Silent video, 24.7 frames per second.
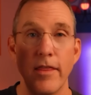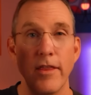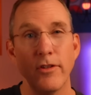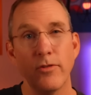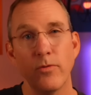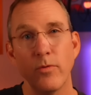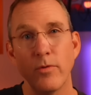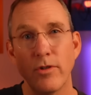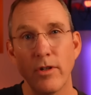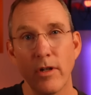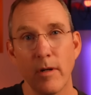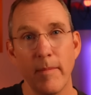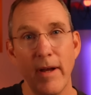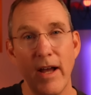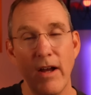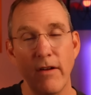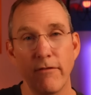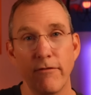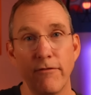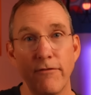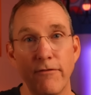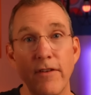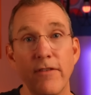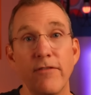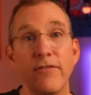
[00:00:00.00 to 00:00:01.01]
This one took
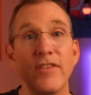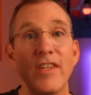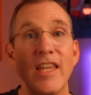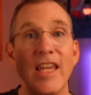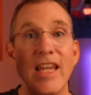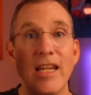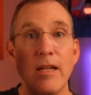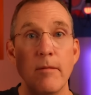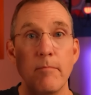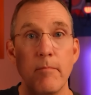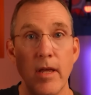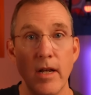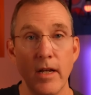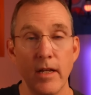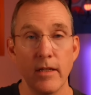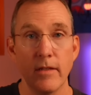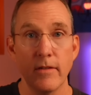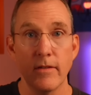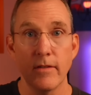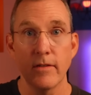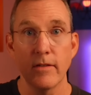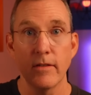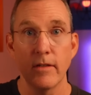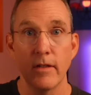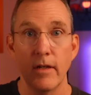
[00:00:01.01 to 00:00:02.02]
about 15
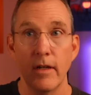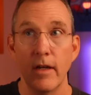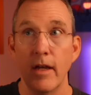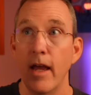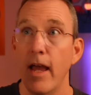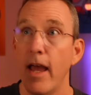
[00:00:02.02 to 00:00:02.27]
minutes.